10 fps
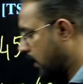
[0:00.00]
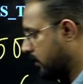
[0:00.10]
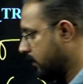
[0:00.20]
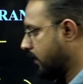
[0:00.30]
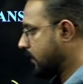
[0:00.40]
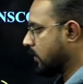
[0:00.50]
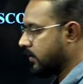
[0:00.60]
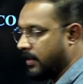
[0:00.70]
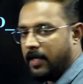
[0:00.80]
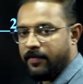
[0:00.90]
previous
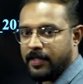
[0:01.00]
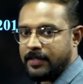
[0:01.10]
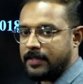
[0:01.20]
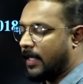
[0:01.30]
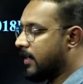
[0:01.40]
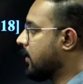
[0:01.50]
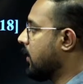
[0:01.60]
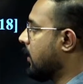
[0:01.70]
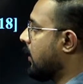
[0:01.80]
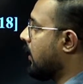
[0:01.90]
question. Anyway, that's correct.
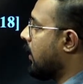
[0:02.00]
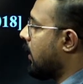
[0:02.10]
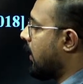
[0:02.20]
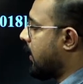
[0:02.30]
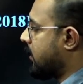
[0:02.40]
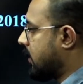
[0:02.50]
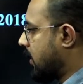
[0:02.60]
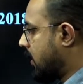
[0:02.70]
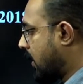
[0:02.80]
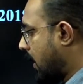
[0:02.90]
Let us
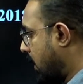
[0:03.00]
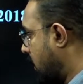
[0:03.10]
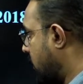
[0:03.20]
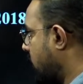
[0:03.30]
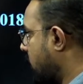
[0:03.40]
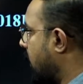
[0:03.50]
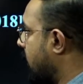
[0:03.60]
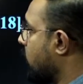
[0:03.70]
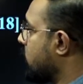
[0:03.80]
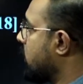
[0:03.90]
try another
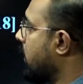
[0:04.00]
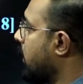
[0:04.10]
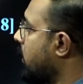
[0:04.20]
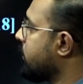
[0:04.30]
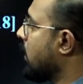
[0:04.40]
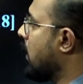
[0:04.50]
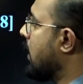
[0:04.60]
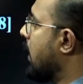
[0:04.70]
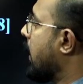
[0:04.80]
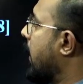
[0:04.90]
question here.
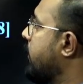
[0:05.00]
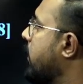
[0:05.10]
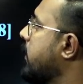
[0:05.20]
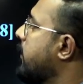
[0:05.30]
Convert the